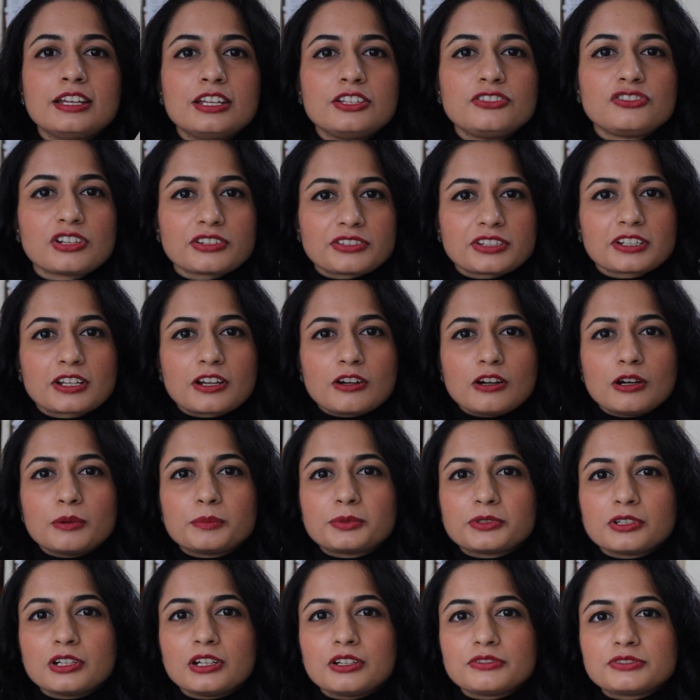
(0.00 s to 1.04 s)
Jessica
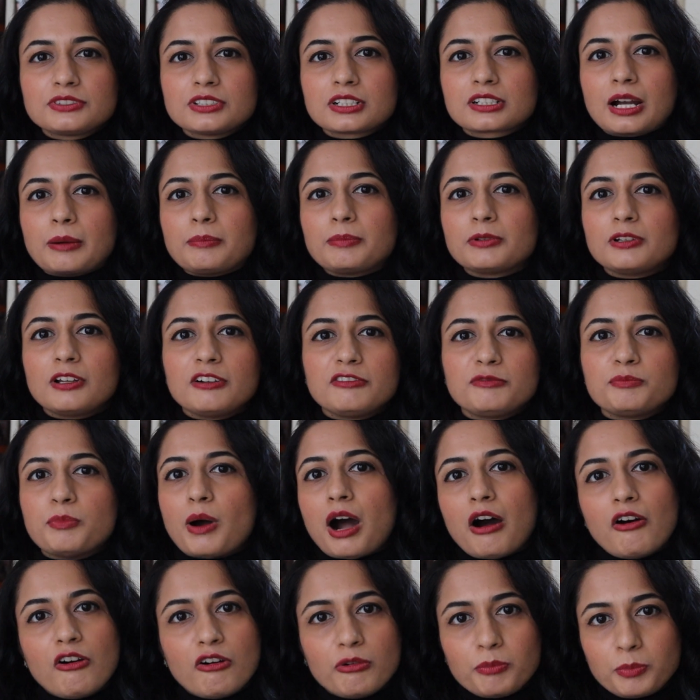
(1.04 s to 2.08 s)
observes a couple of
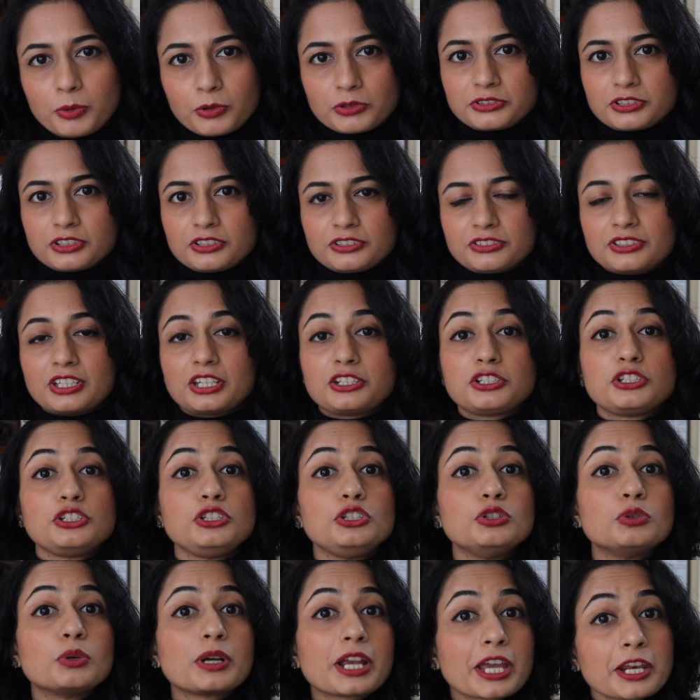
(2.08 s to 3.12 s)
power poses that
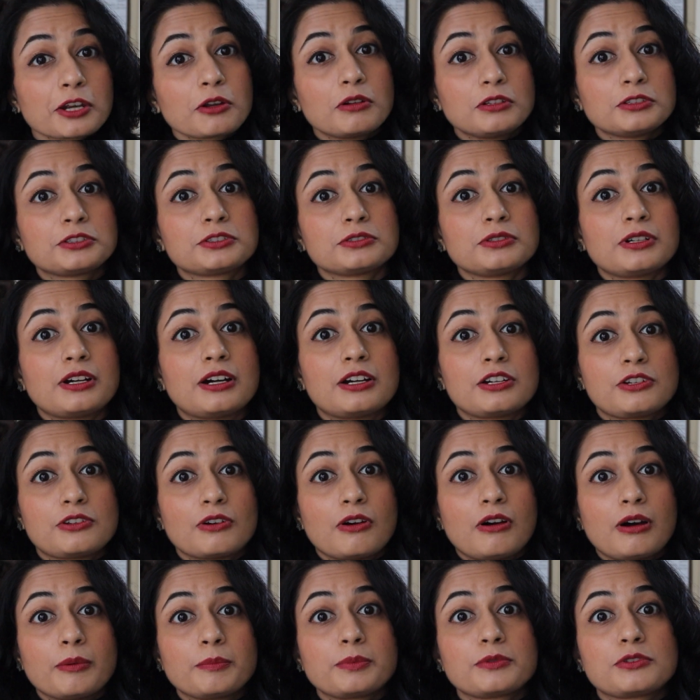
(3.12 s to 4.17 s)
you can also
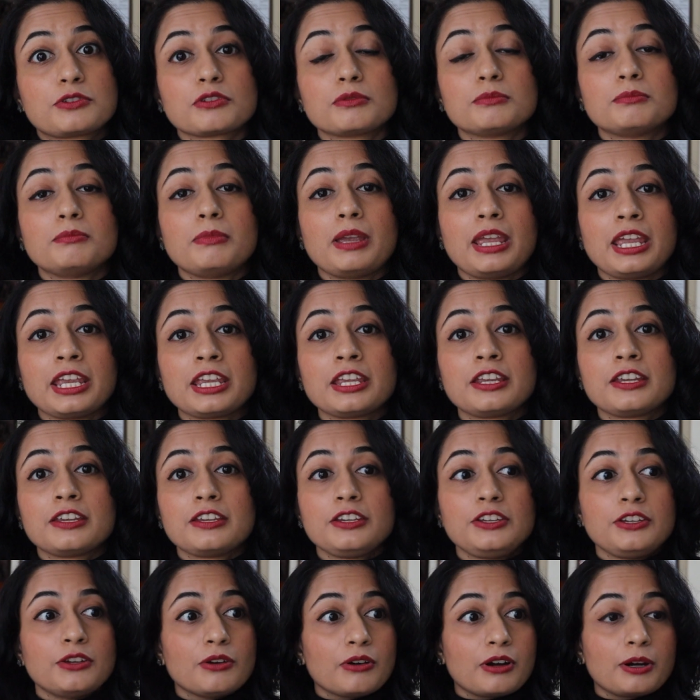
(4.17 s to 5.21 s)
adopt to make
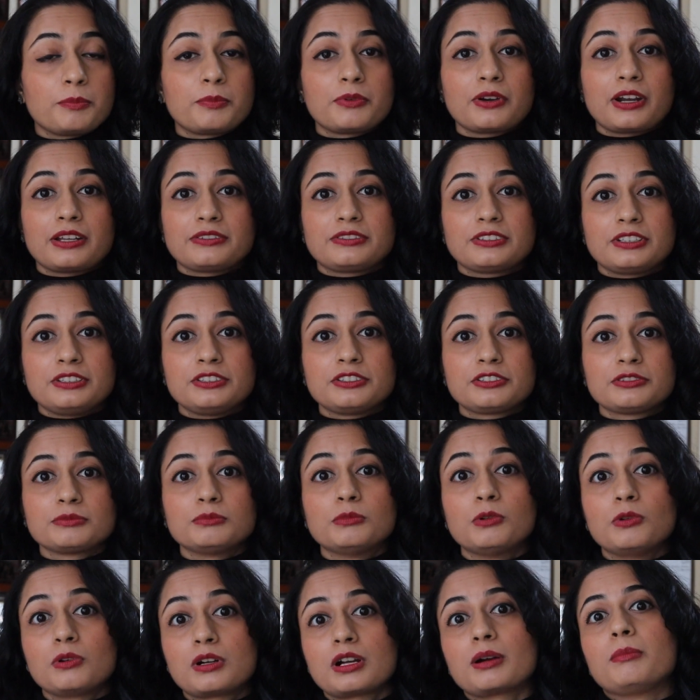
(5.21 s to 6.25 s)
your presence
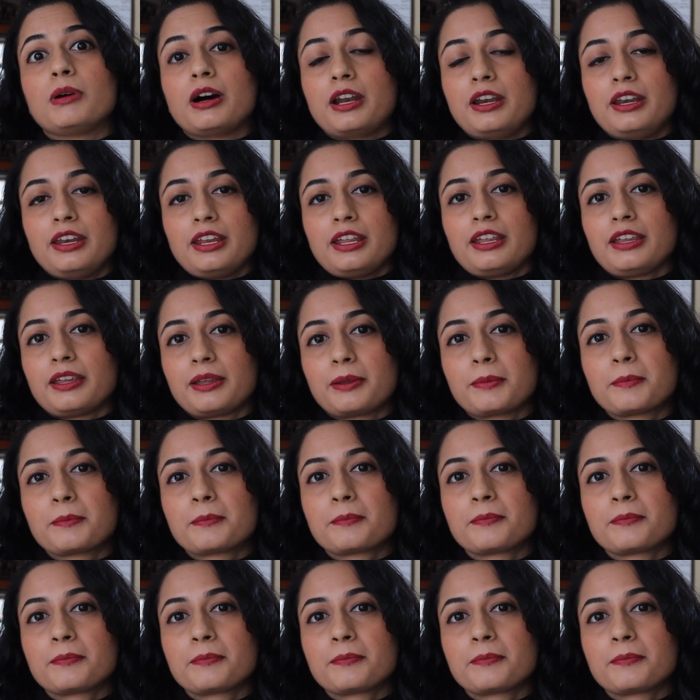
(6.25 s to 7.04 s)
more commanding.